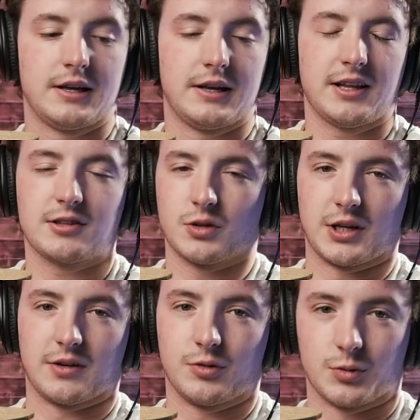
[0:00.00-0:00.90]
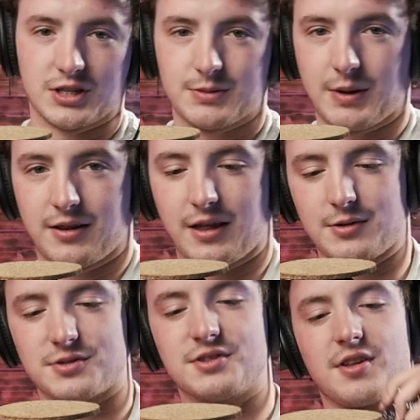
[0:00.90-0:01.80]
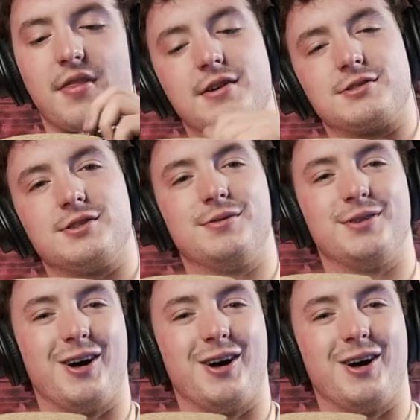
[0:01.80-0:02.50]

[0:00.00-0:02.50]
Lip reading: that's only if you want to spend thousands and thousands of